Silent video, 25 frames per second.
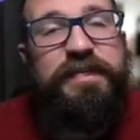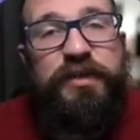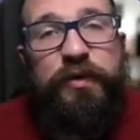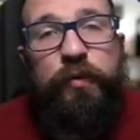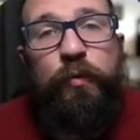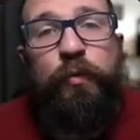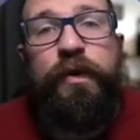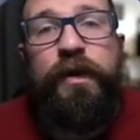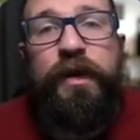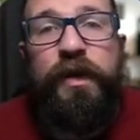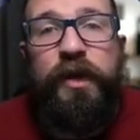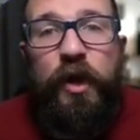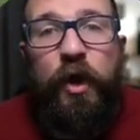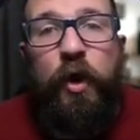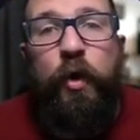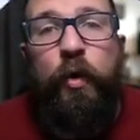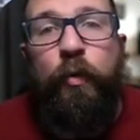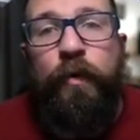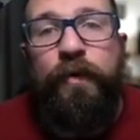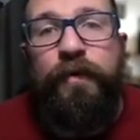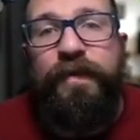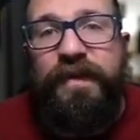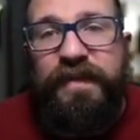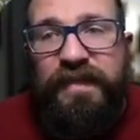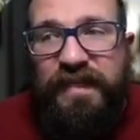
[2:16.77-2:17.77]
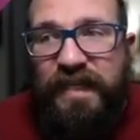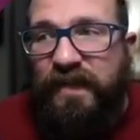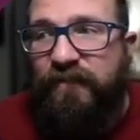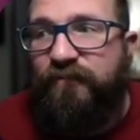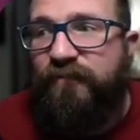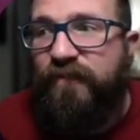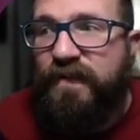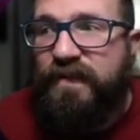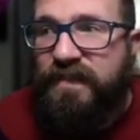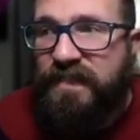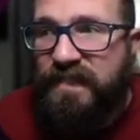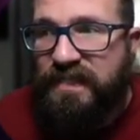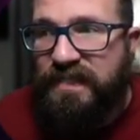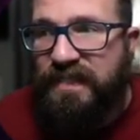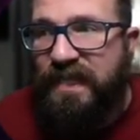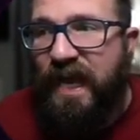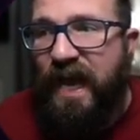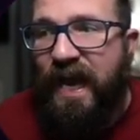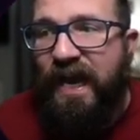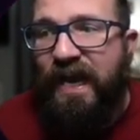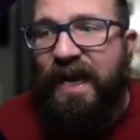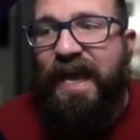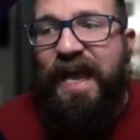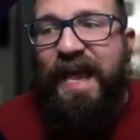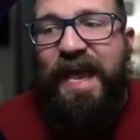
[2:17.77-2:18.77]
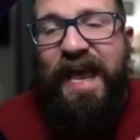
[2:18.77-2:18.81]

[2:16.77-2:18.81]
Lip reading: You want to go where the defense is not,